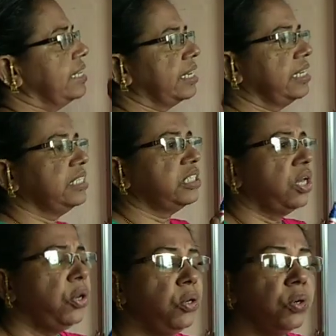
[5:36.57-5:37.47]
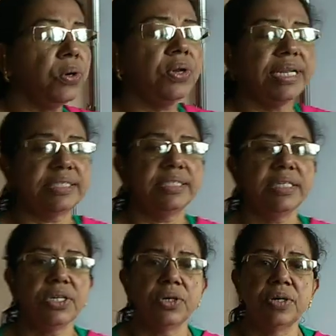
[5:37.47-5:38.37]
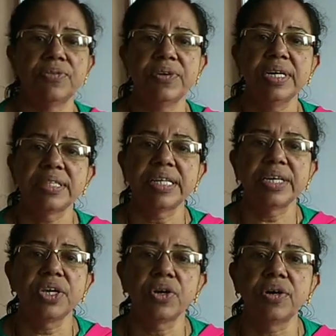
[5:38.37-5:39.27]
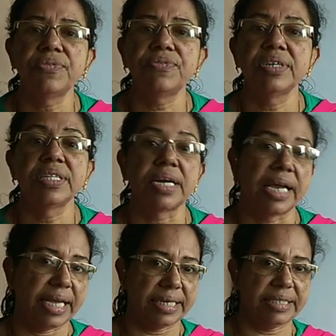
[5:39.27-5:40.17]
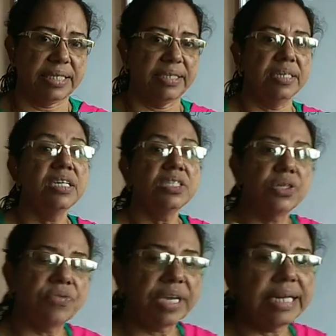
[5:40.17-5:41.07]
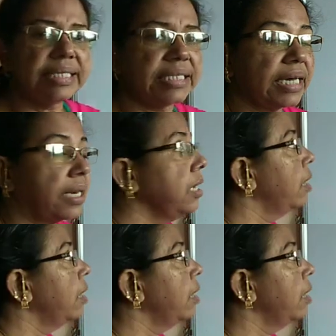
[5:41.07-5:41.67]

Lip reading: there is no necessity of thinking of the direction. So we can say that